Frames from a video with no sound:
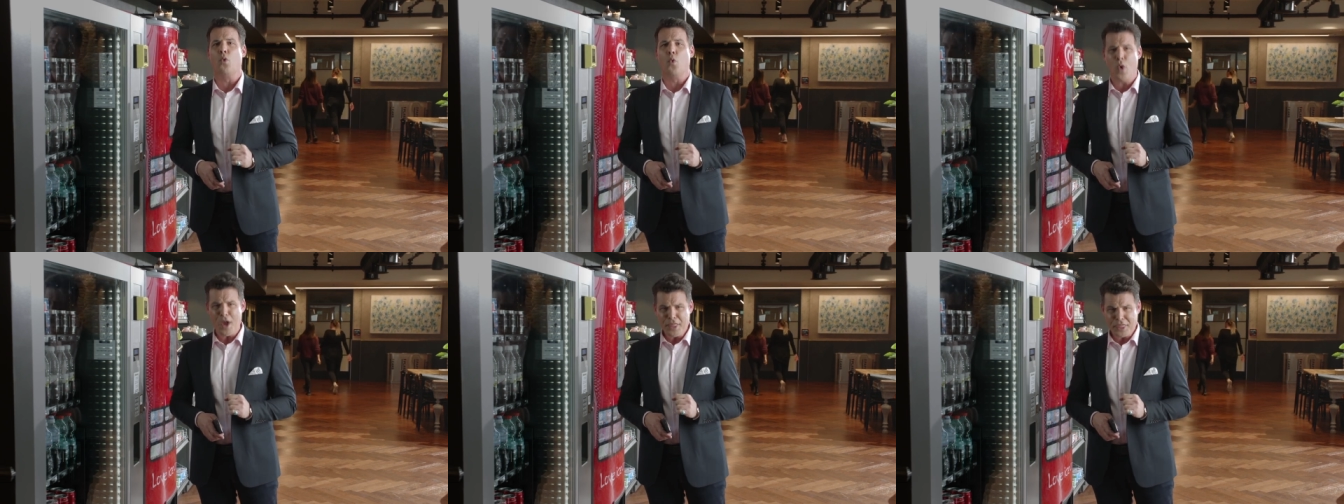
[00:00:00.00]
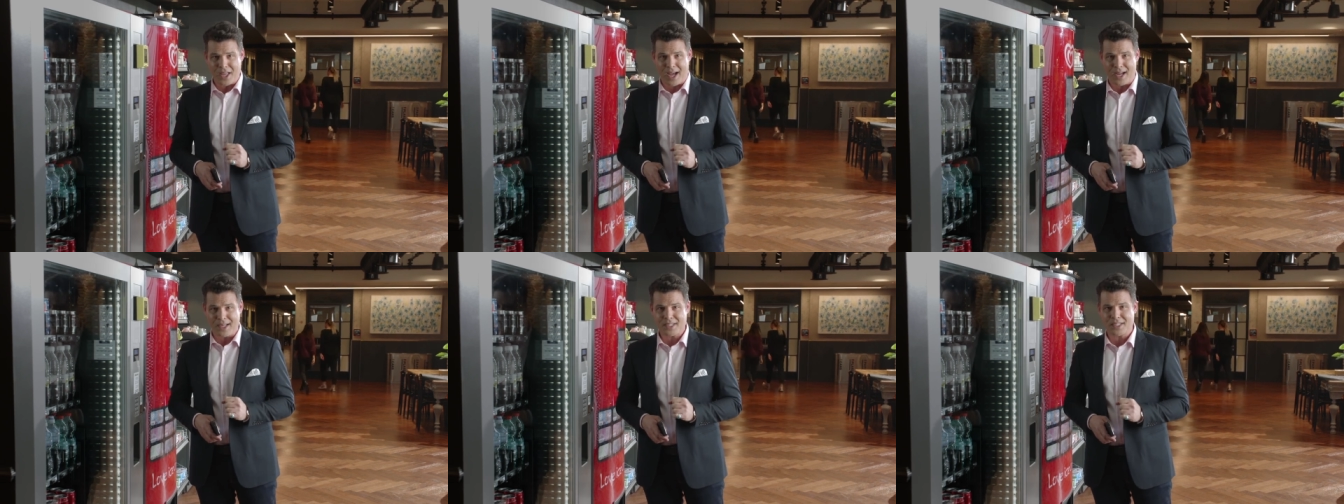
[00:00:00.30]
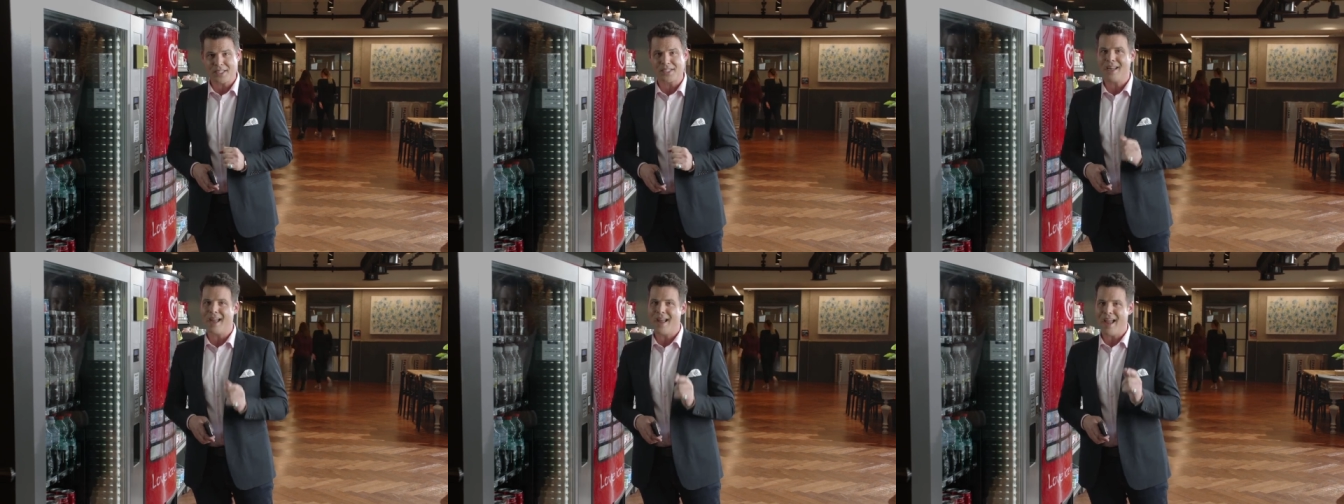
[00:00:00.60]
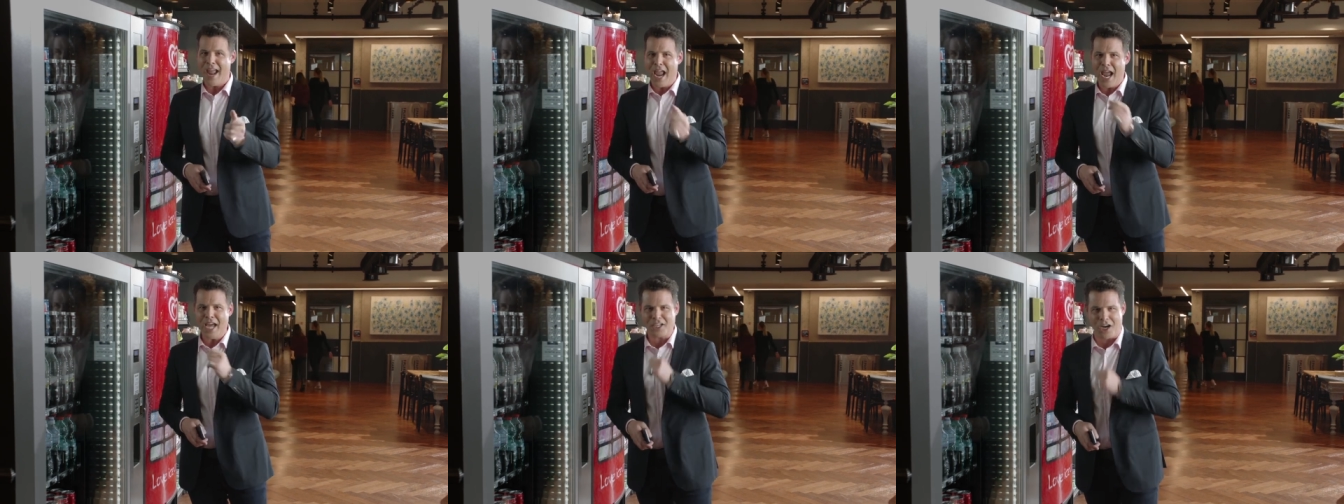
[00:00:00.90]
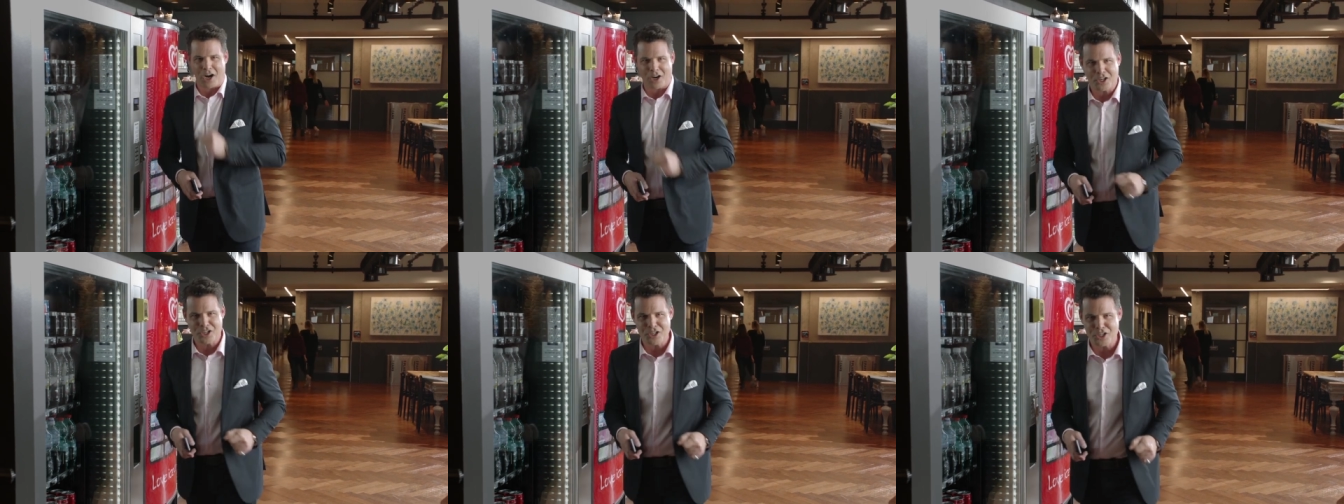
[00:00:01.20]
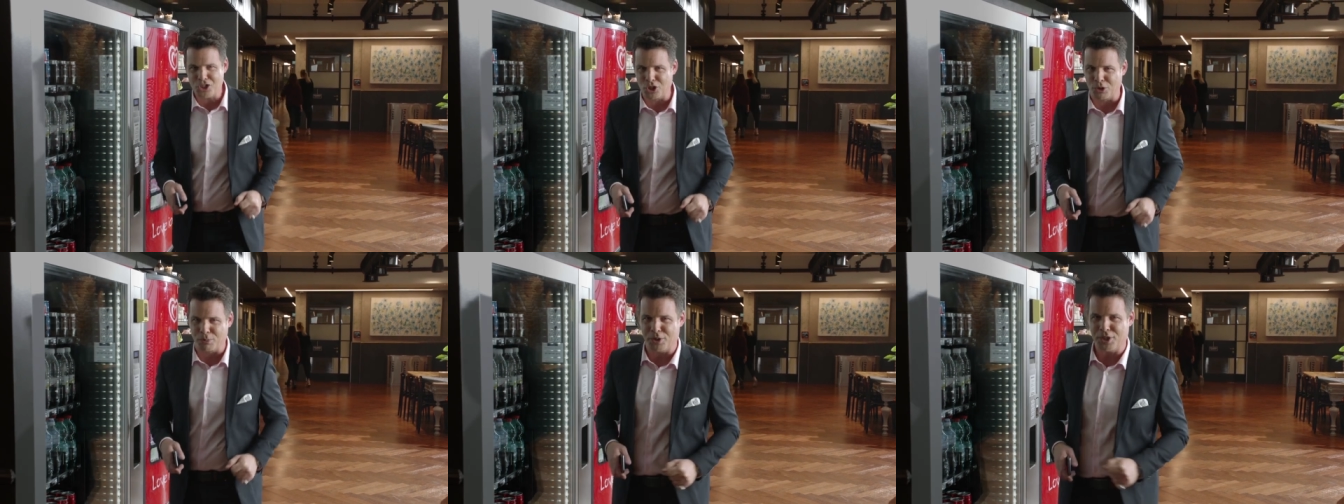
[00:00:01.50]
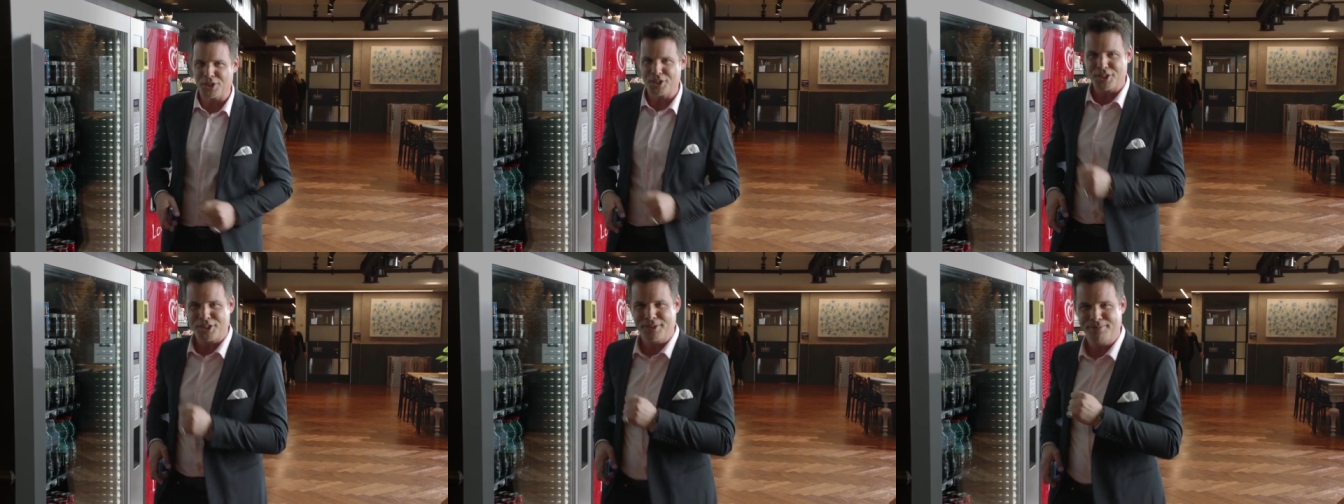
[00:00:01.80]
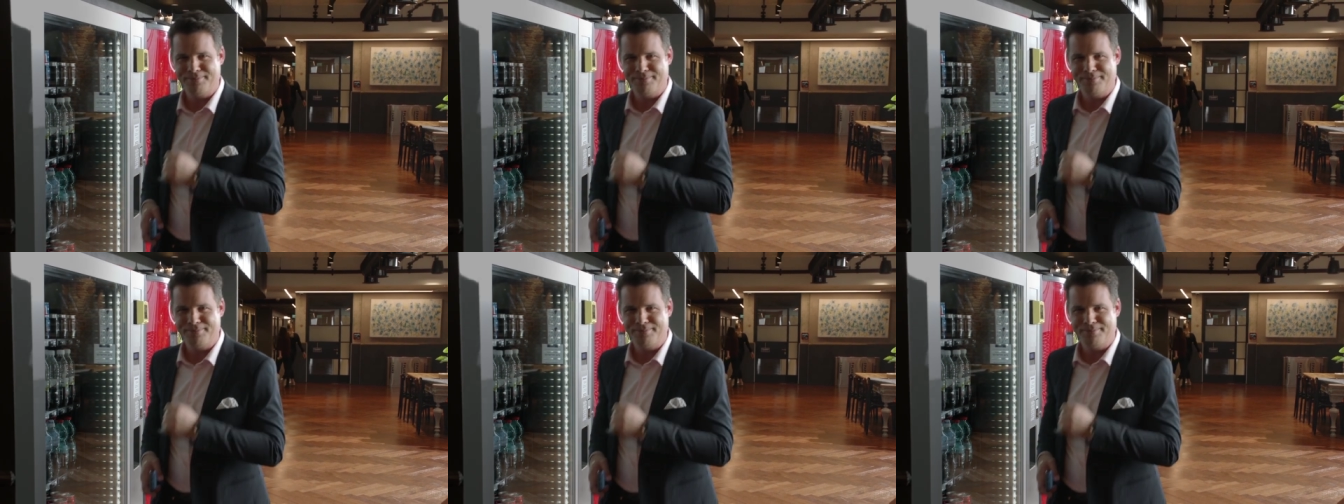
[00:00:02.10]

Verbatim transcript: with us and our consumers.